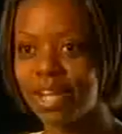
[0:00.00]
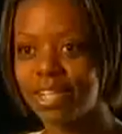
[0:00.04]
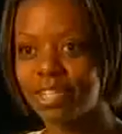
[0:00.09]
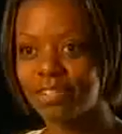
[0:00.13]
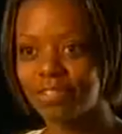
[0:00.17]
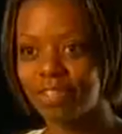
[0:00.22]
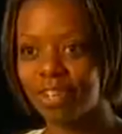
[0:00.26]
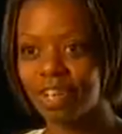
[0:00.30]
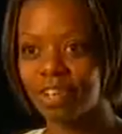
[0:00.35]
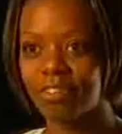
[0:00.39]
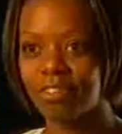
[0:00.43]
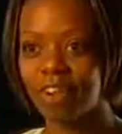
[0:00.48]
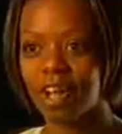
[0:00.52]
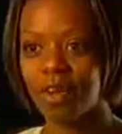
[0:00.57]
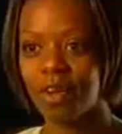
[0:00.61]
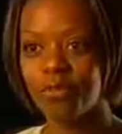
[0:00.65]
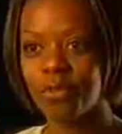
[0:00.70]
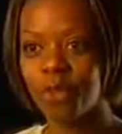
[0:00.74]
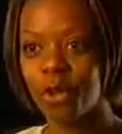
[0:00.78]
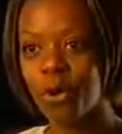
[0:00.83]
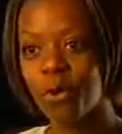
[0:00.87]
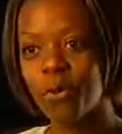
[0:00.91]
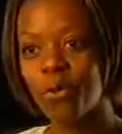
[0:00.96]
mice running
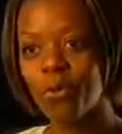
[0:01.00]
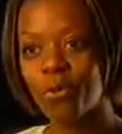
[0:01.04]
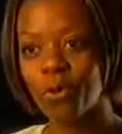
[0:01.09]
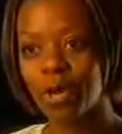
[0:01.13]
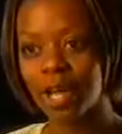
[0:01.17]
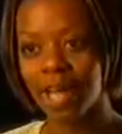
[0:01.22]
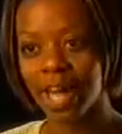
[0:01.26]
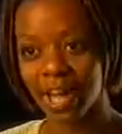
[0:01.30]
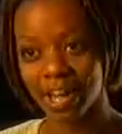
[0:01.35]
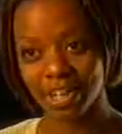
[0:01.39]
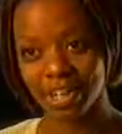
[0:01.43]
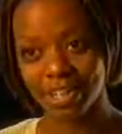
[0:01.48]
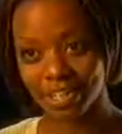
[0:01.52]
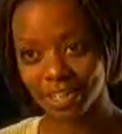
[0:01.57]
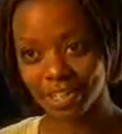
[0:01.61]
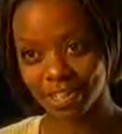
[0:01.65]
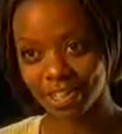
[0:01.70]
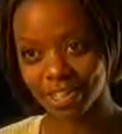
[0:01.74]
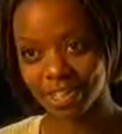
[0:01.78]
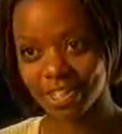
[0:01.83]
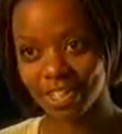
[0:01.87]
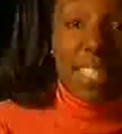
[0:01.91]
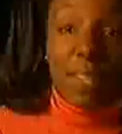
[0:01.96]
around, no air
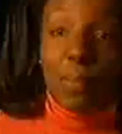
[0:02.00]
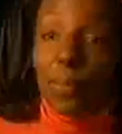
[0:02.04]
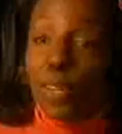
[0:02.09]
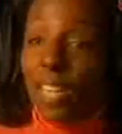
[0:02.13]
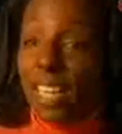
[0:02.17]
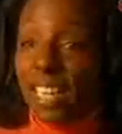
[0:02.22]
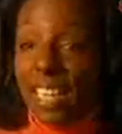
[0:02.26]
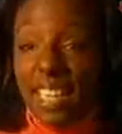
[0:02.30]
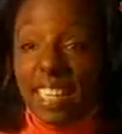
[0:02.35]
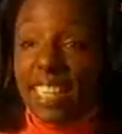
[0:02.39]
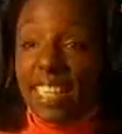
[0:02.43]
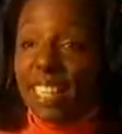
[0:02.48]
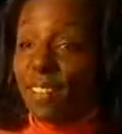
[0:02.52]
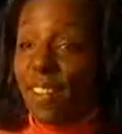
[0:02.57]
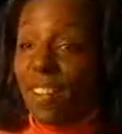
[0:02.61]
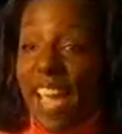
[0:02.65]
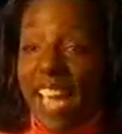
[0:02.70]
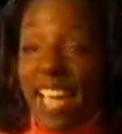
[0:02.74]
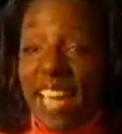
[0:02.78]
conditioning. There were clearly